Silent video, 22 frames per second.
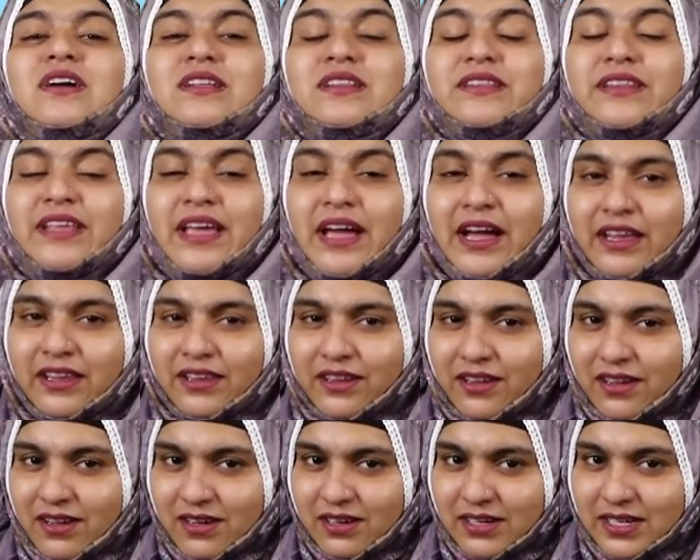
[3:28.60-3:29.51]
Their
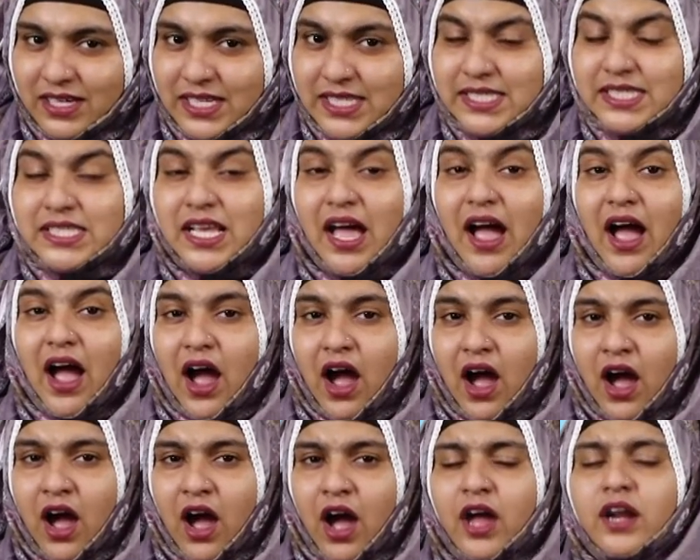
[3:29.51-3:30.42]
ears
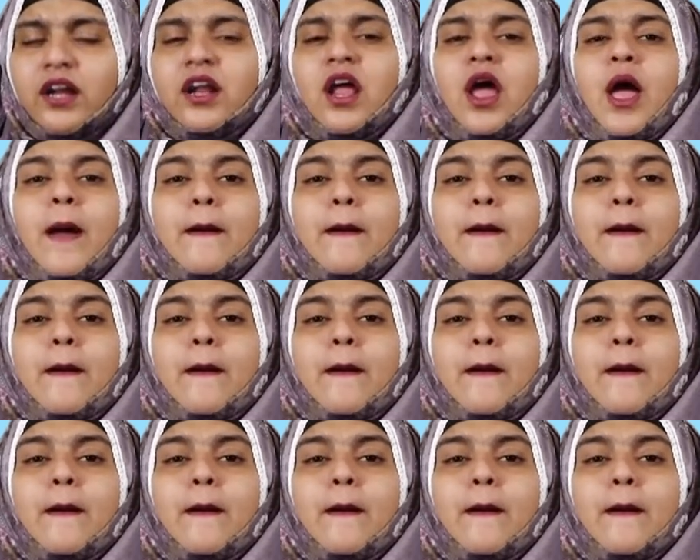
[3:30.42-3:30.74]
are